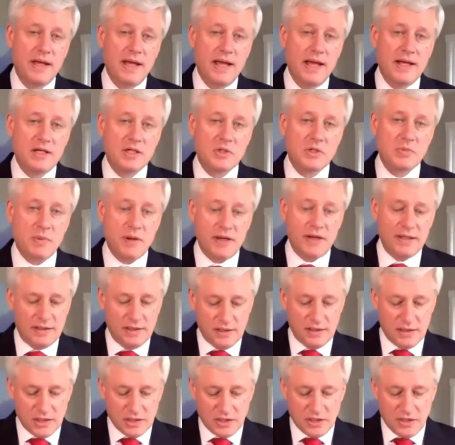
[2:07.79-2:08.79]
and despite
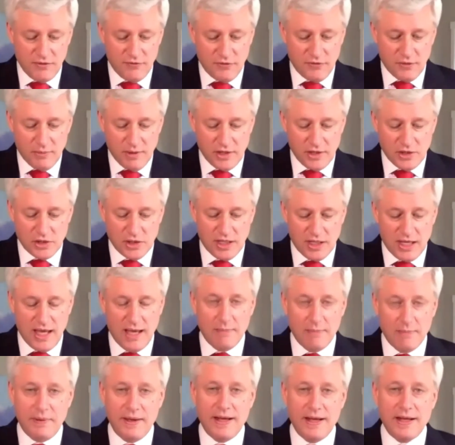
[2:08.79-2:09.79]
the disinformation
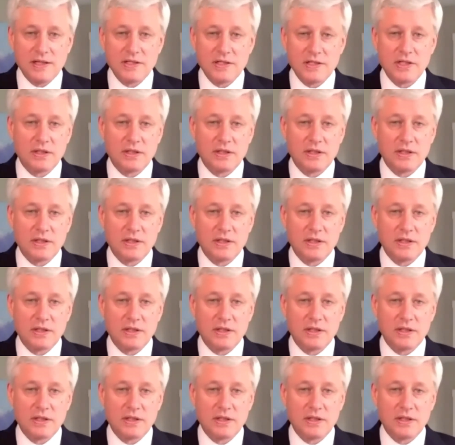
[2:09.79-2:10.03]
campaigns